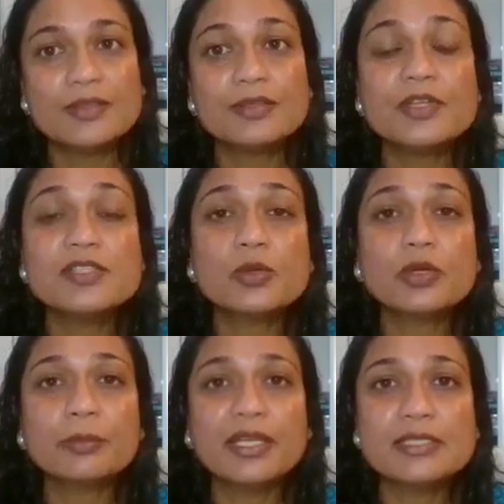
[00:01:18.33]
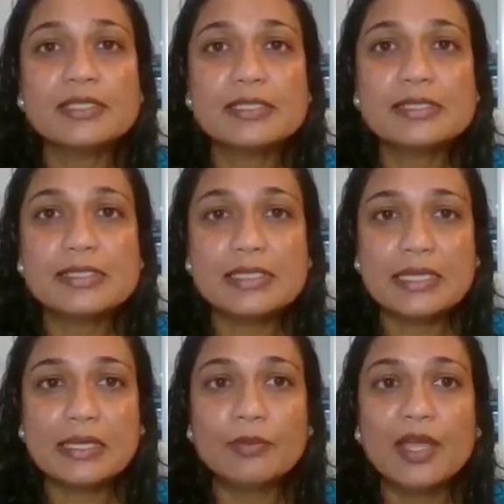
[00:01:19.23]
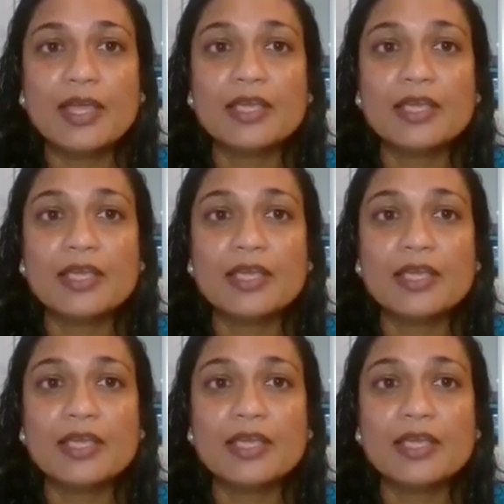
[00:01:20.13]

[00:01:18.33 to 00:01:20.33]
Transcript: The resort maintenance team